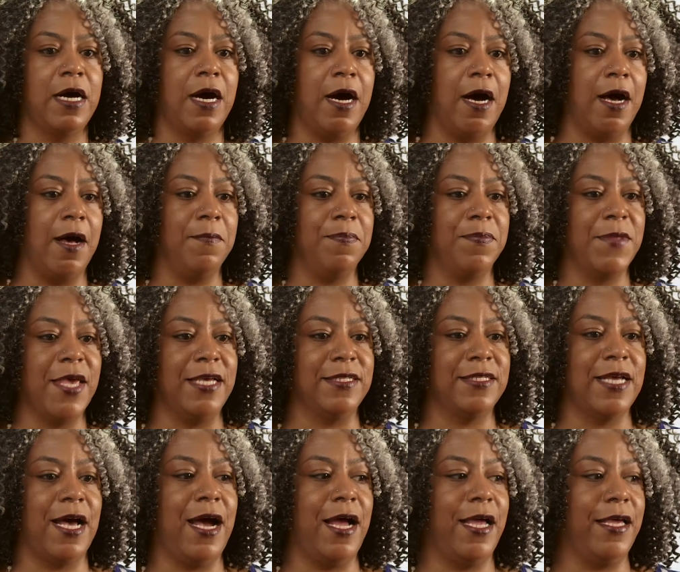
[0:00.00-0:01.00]
As
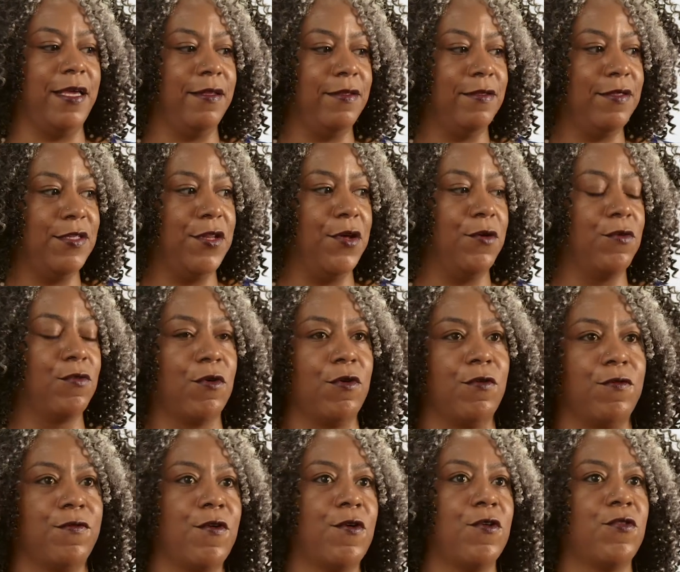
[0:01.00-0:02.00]
I,
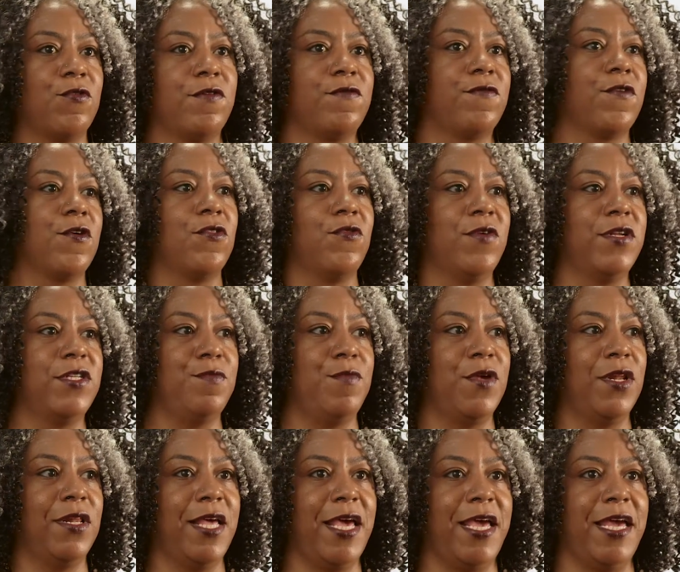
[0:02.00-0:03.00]
grow further and further into
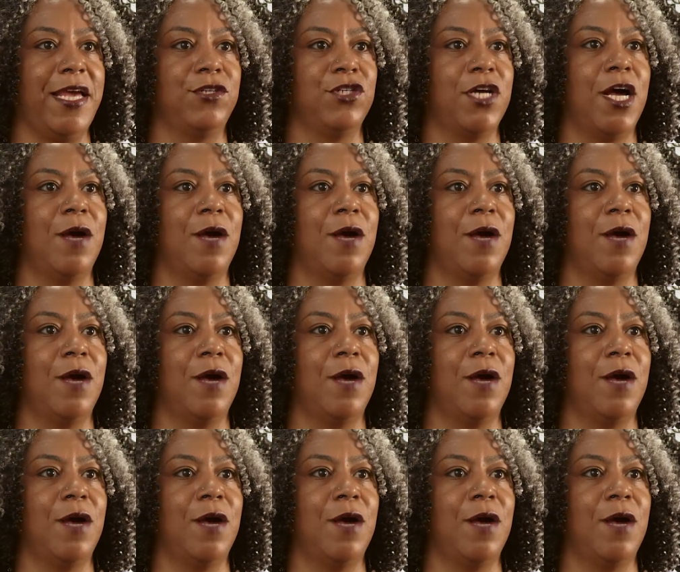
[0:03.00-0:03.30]
middle age,